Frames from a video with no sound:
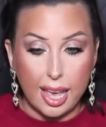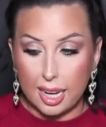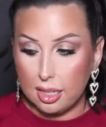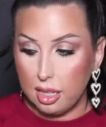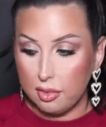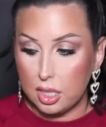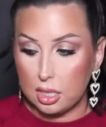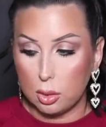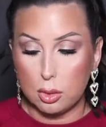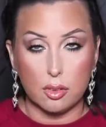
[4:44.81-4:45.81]
And I love the
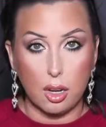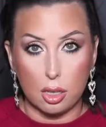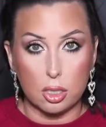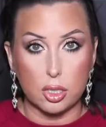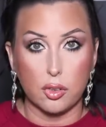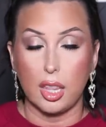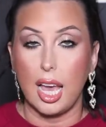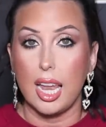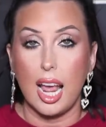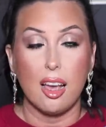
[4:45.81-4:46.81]
Dose of Colors for that.